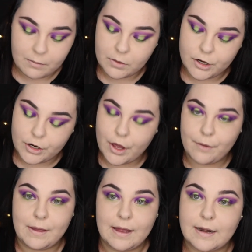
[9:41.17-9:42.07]
I'm going to
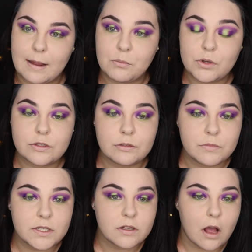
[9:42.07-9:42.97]
go in and put some
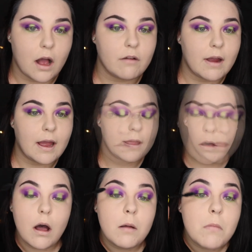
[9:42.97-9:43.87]
mascara
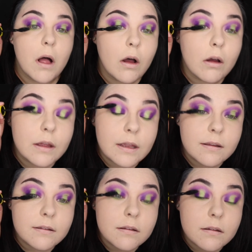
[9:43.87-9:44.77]
on my
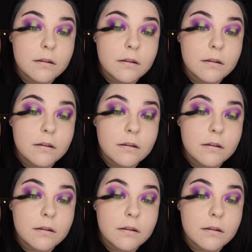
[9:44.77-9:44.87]
eyes.